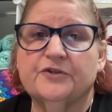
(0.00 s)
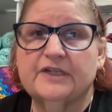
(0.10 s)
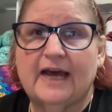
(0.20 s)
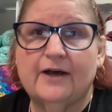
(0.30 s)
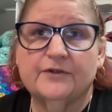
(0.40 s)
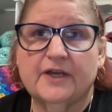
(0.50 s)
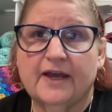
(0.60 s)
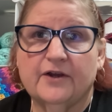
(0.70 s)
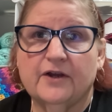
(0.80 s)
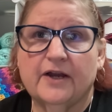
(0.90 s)
style to
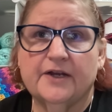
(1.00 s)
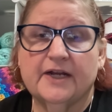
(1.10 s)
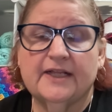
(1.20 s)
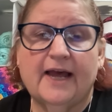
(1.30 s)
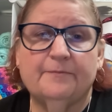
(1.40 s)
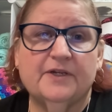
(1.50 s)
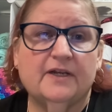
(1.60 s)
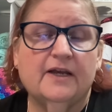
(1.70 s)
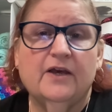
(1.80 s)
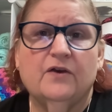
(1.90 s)
Eric
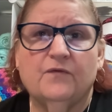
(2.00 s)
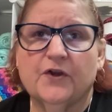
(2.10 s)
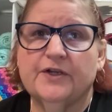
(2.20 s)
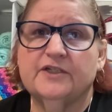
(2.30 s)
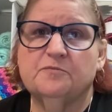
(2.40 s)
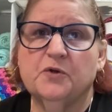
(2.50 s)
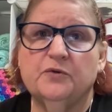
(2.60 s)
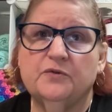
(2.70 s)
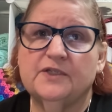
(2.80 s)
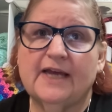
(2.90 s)
Clapton, a very
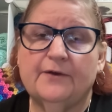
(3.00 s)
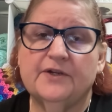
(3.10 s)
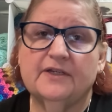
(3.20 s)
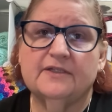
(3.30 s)
smooth sounding